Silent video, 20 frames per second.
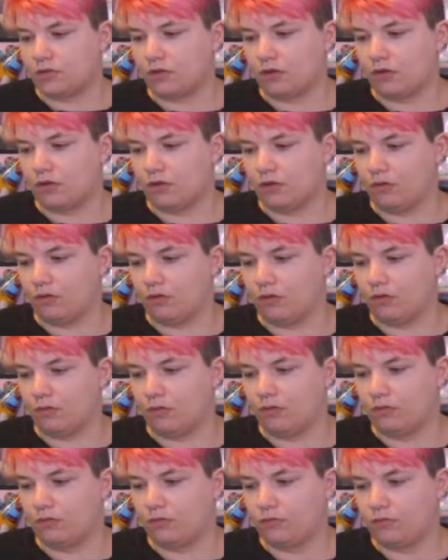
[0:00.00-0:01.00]
So,
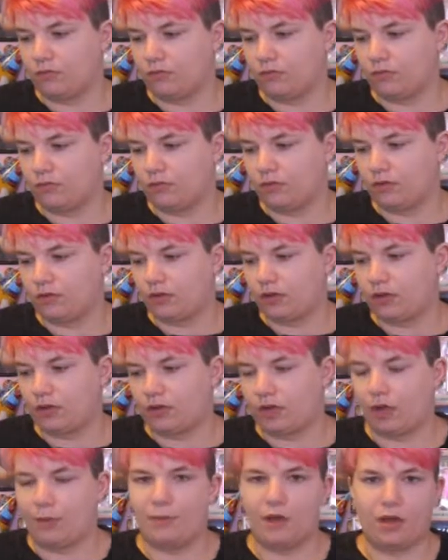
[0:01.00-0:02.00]

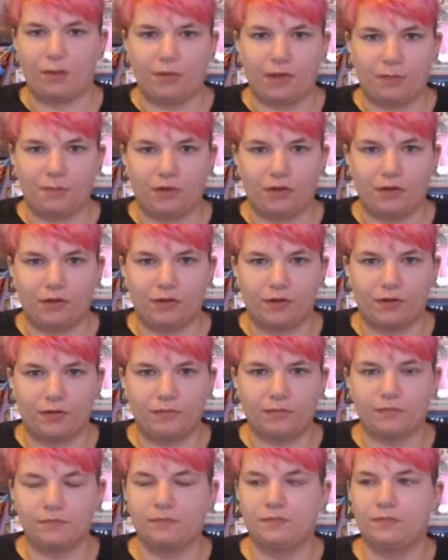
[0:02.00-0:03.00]
I'm not bipolar,
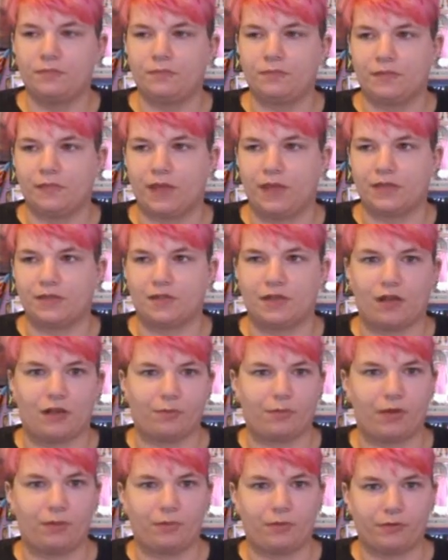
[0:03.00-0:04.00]
it's
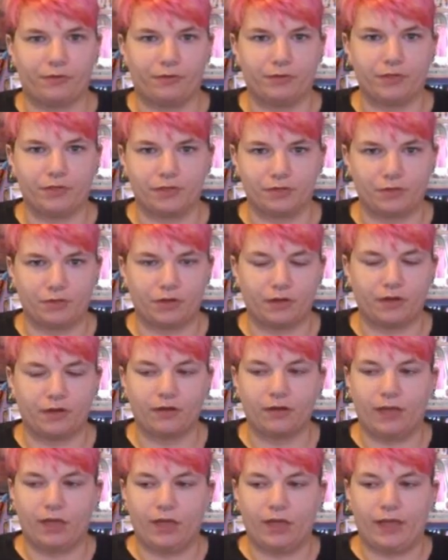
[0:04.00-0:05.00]
not bipolar disorder,
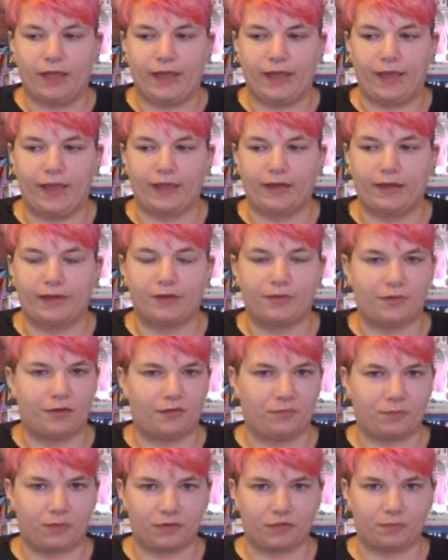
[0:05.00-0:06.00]
and I don't
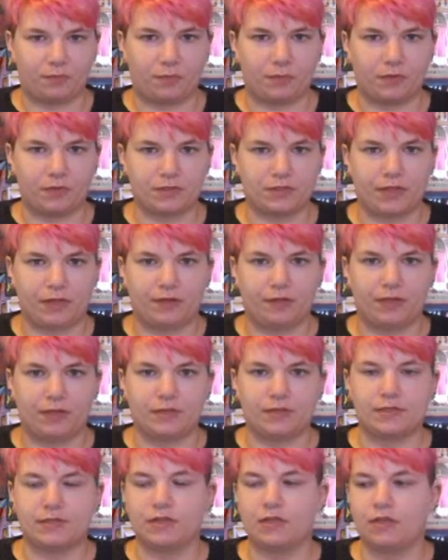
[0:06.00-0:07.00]
have multiple
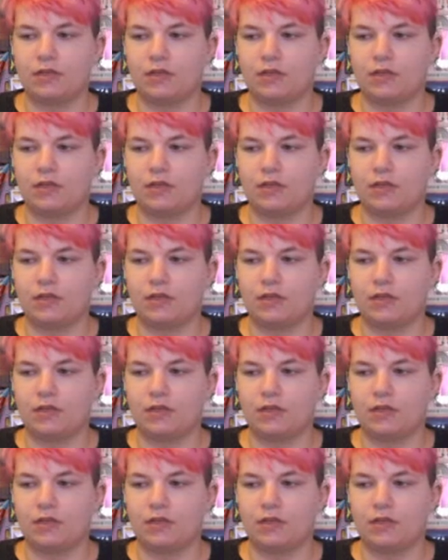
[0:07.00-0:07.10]
personalities.